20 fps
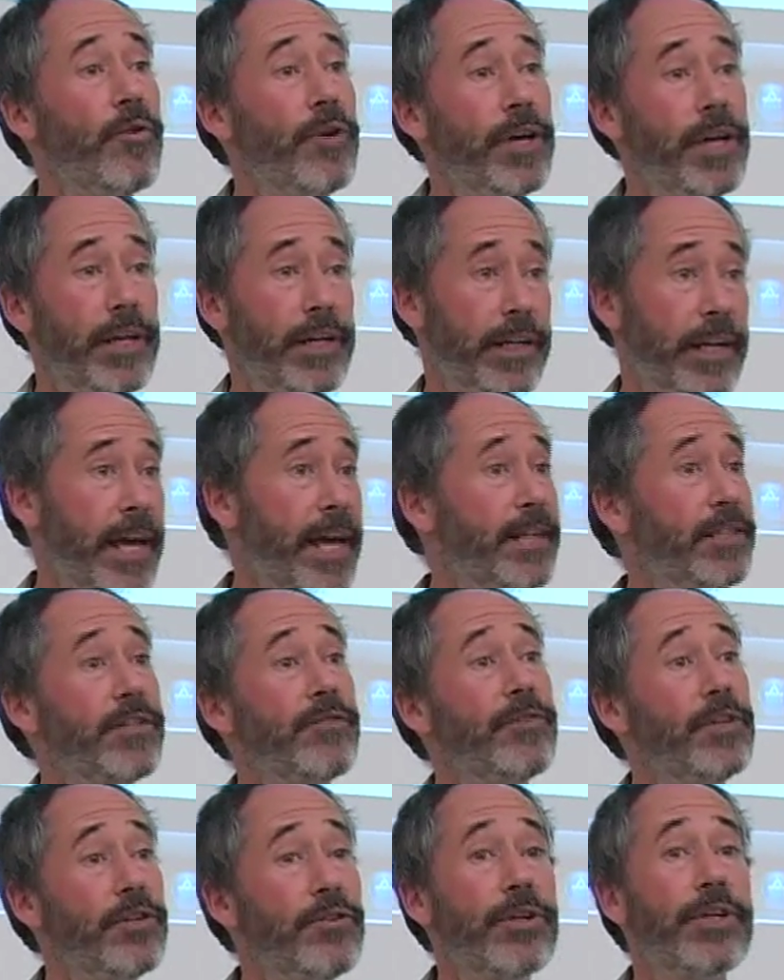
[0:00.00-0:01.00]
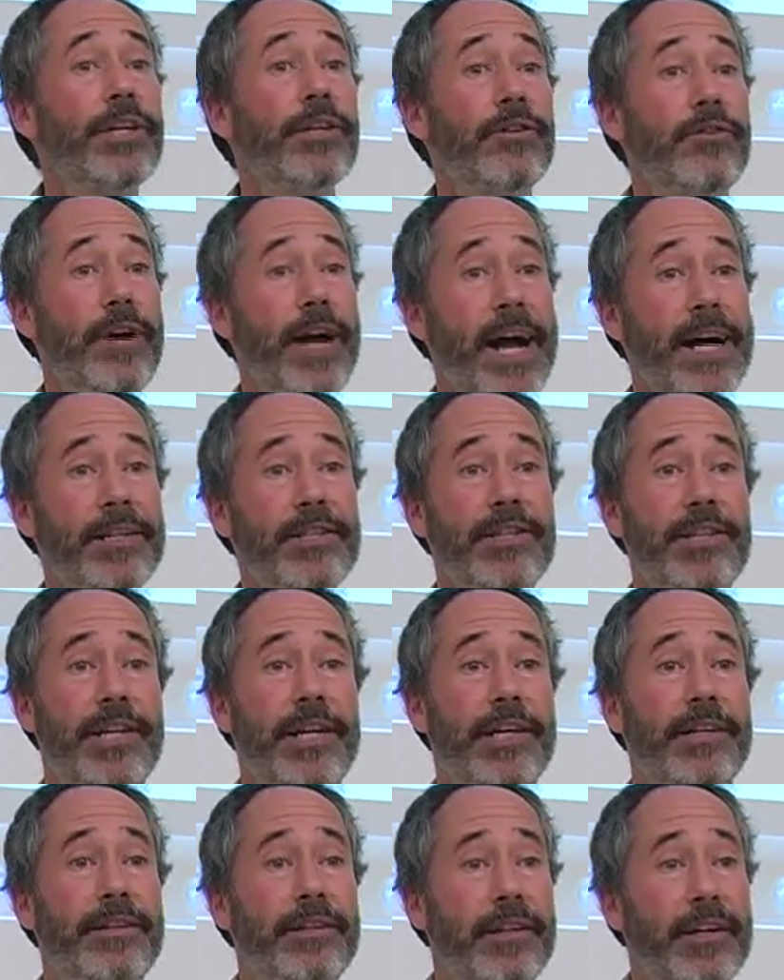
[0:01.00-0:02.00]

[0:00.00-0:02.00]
in case of a nuclear accident.